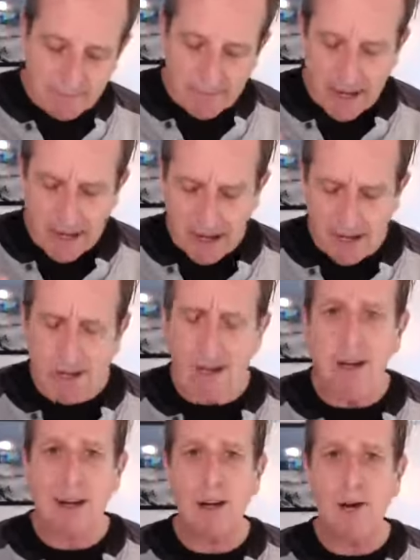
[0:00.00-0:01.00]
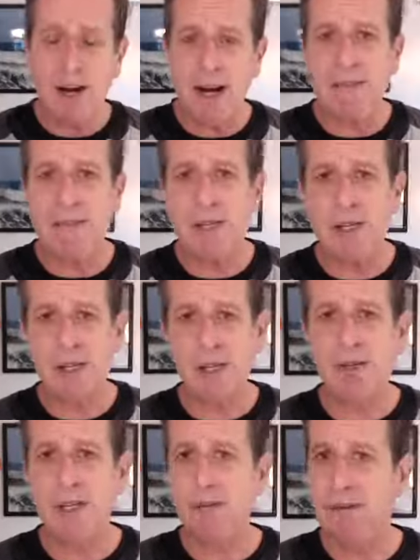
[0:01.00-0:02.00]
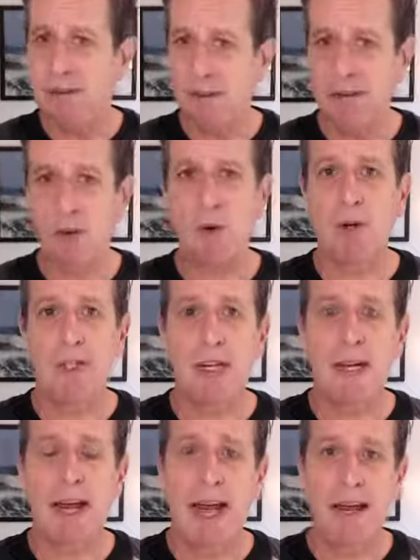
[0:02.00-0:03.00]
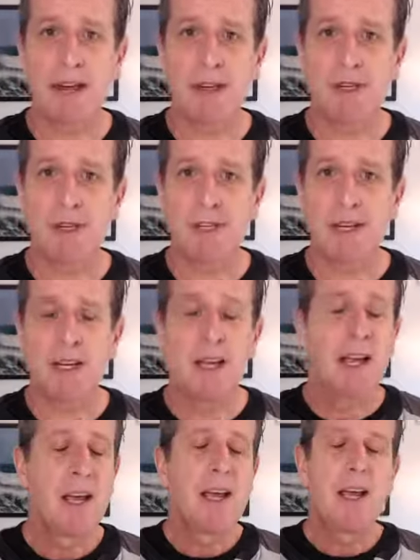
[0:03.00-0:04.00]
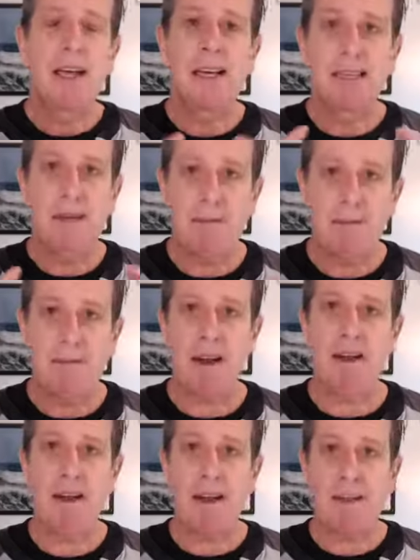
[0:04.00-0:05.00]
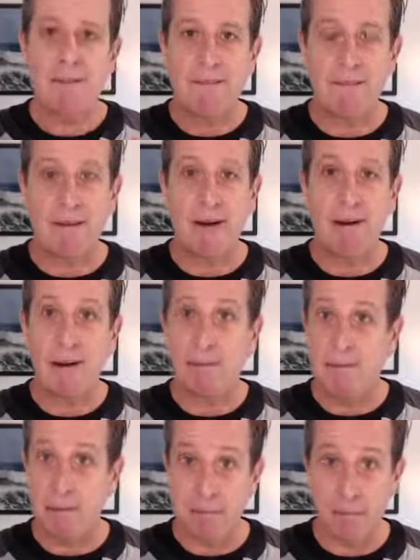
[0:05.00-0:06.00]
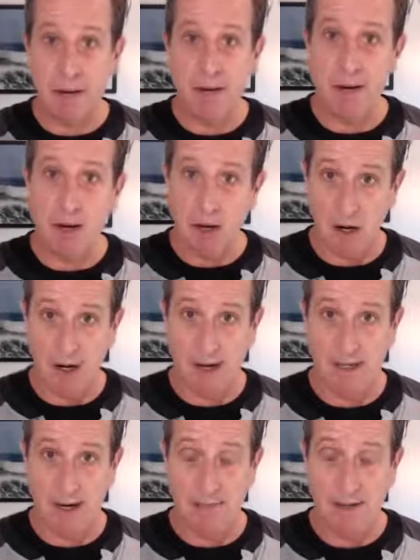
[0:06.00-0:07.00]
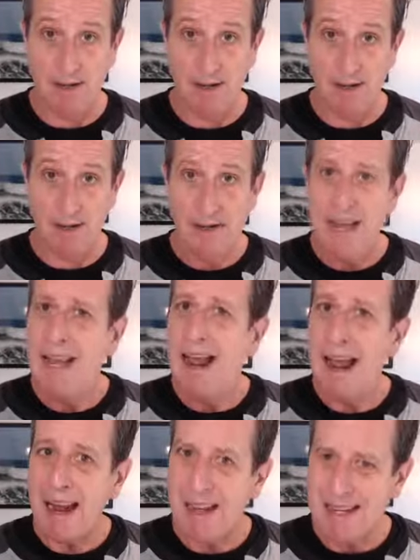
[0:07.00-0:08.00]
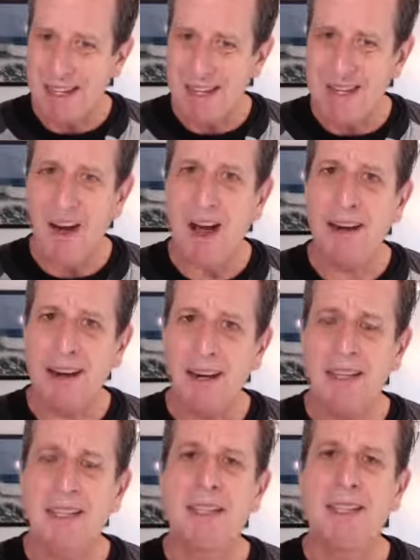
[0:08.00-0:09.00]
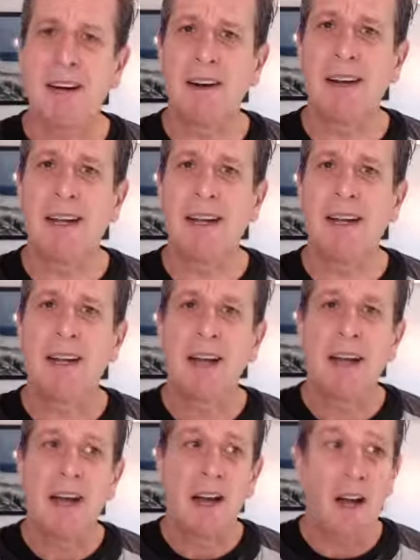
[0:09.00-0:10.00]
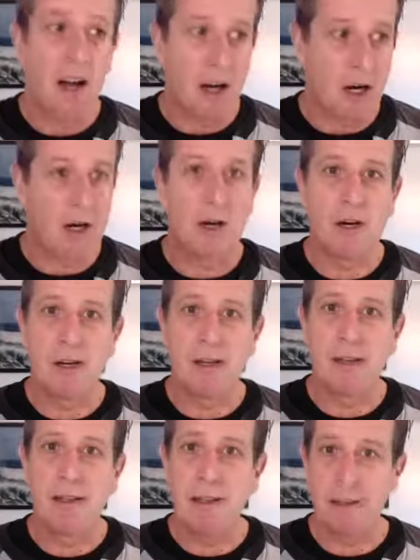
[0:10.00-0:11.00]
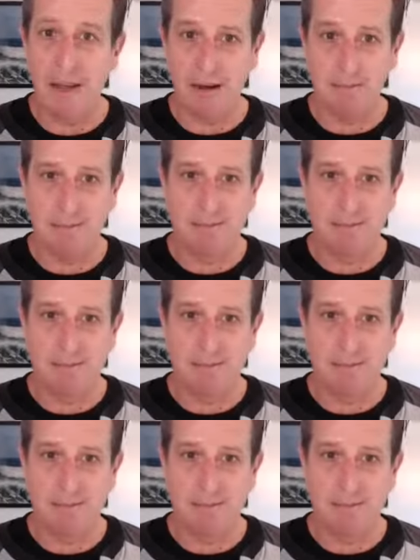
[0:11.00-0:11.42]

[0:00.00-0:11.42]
And creatives and suits, if you've ever worked in an ad agency, is a very familiar concept. And it's not necessarily a good thing.